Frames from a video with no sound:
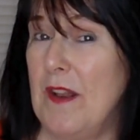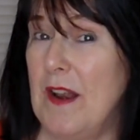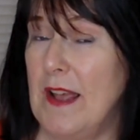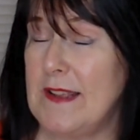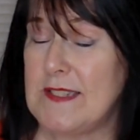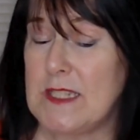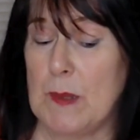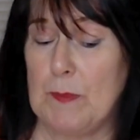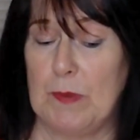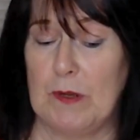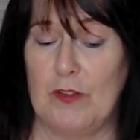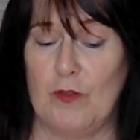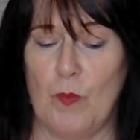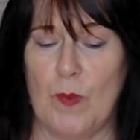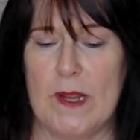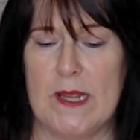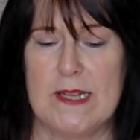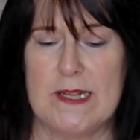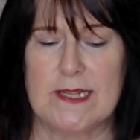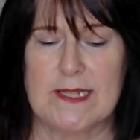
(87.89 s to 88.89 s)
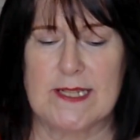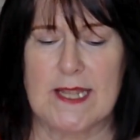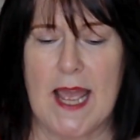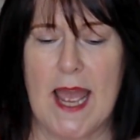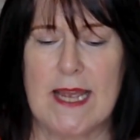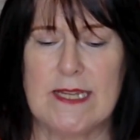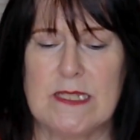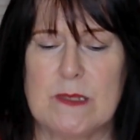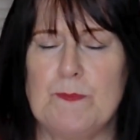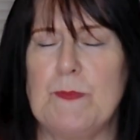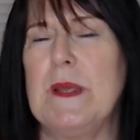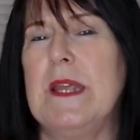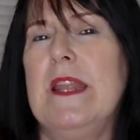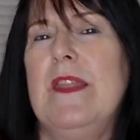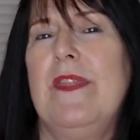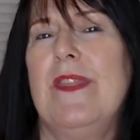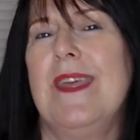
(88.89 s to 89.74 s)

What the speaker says: last couple of weeks has been